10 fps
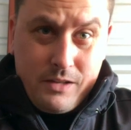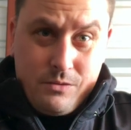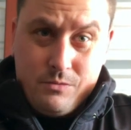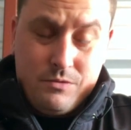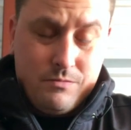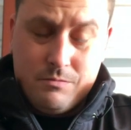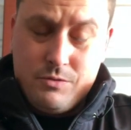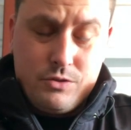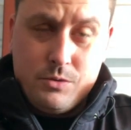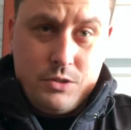You, I'm
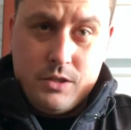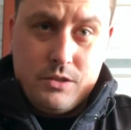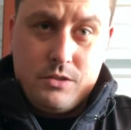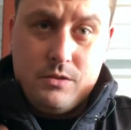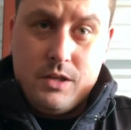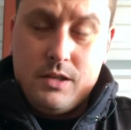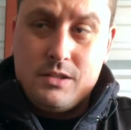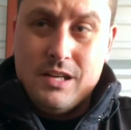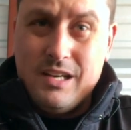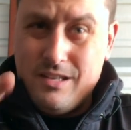so jealous of you guys.
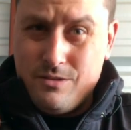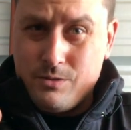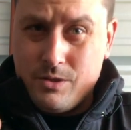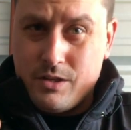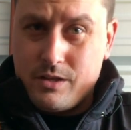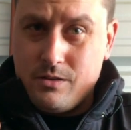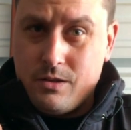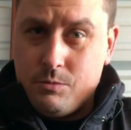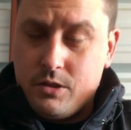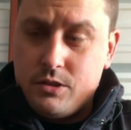I don't really like you
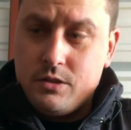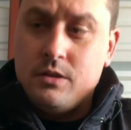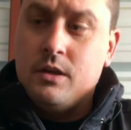that much.